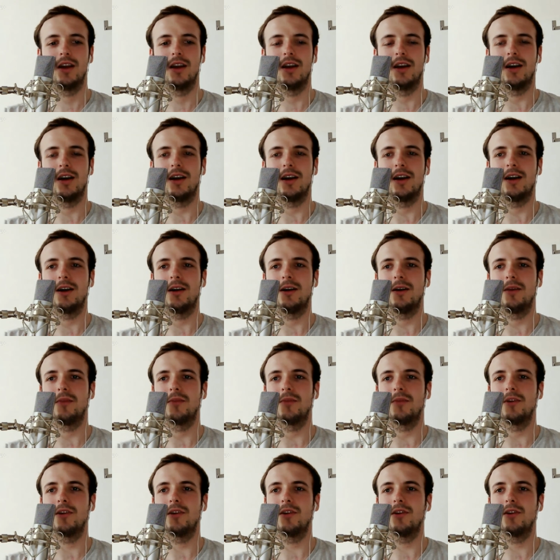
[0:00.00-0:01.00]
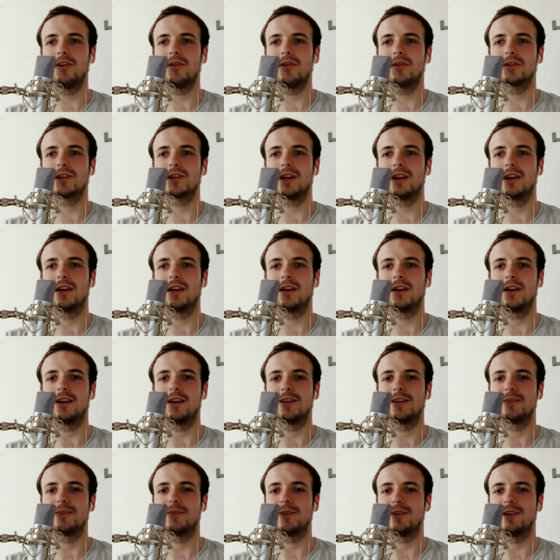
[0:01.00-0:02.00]
That was kind of
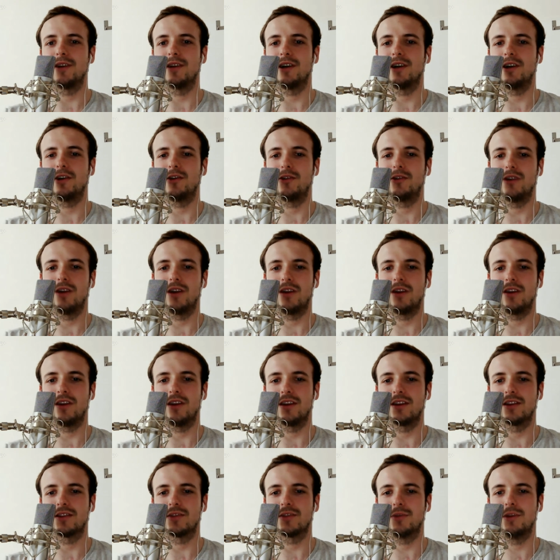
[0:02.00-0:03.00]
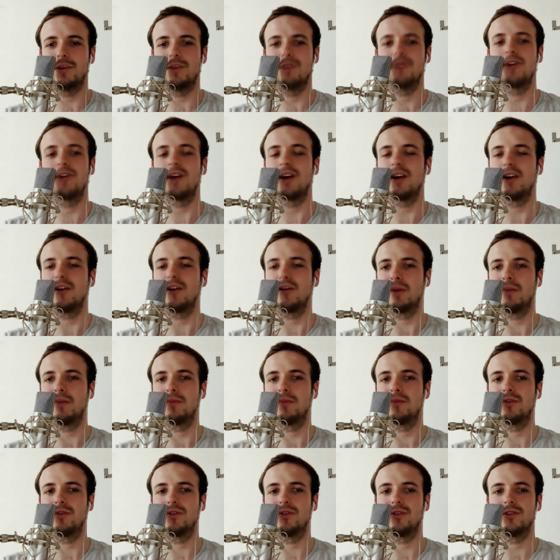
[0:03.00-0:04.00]
nice, but now I think it's 25
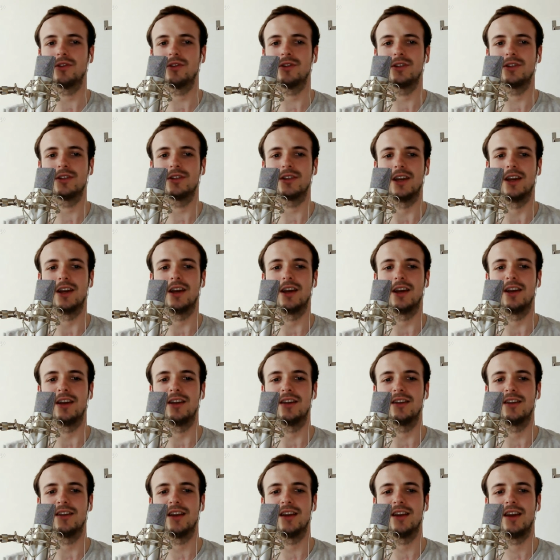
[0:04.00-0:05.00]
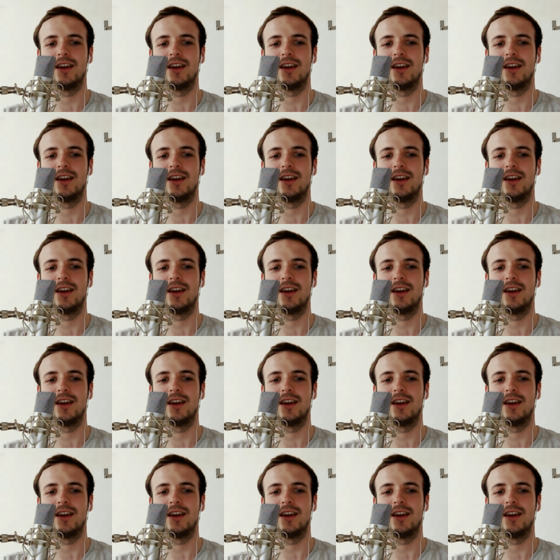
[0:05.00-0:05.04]
members, and